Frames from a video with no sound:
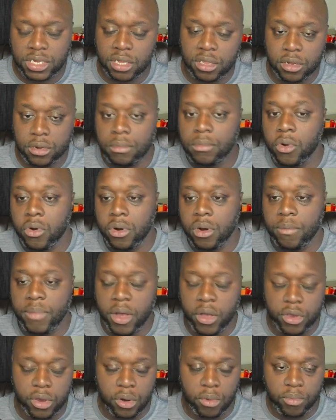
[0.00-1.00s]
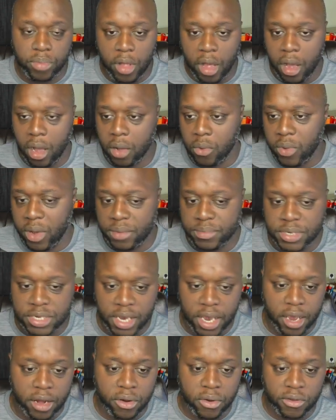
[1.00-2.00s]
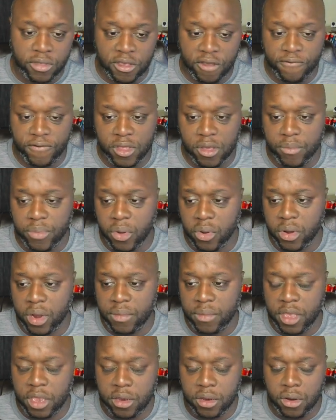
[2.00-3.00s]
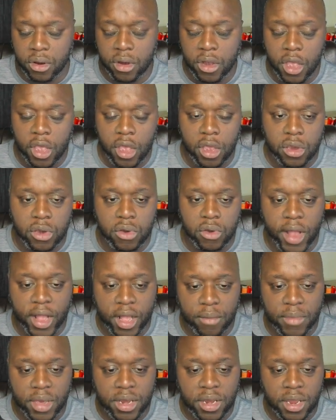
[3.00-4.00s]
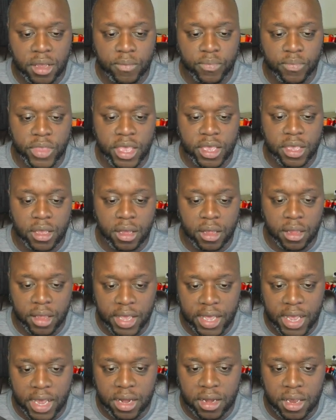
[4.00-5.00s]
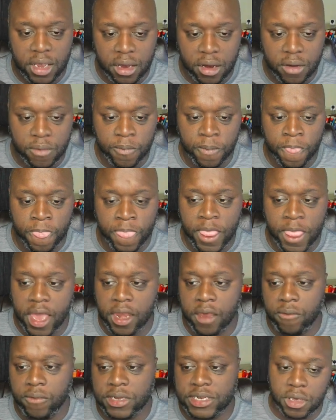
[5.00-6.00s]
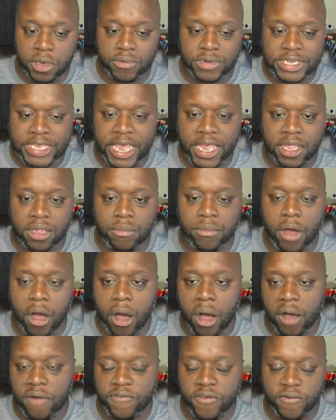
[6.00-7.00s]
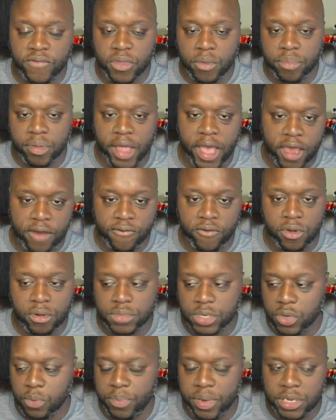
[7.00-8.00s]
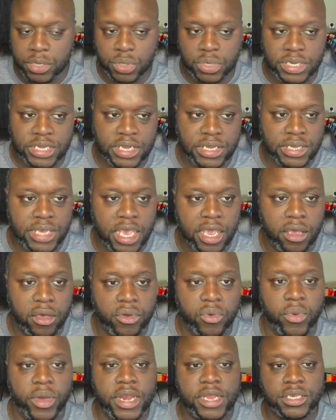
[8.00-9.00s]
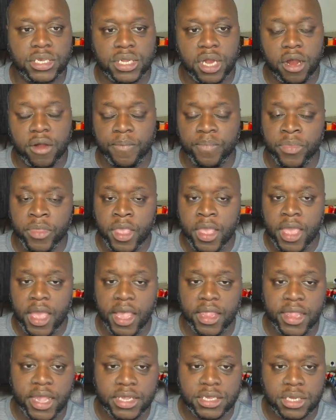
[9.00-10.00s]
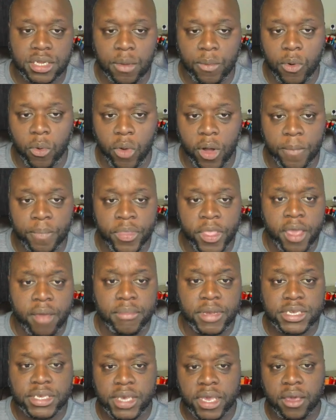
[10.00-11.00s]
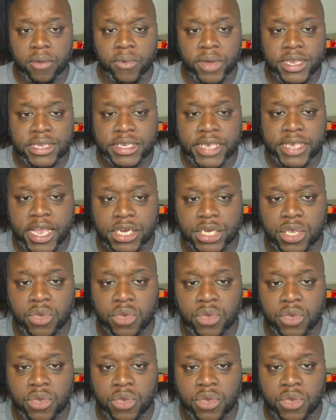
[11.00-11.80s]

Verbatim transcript: to learn more about your blog, website, or the affiliate program that you're recommending, they can click on here, and it would take them off of the platform. So Pinterest is a good way to start, and that's #1. My second way is actually